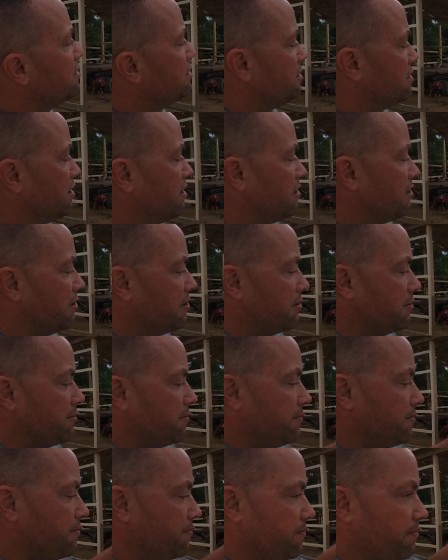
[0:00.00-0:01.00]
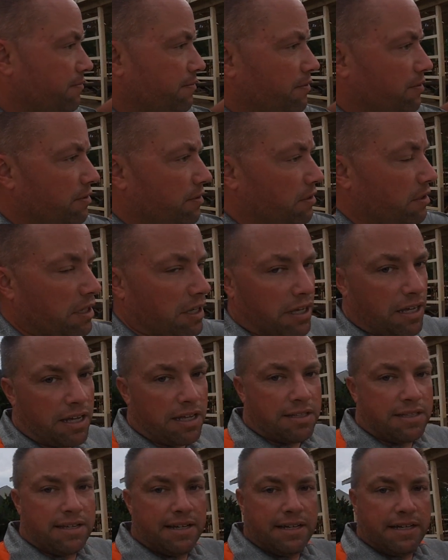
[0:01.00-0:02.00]
So
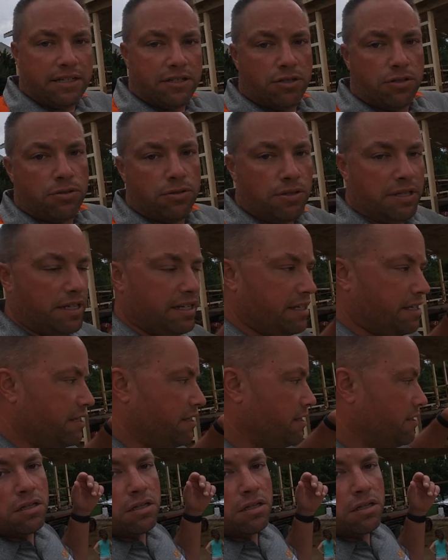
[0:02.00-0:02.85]
today is Tuesday.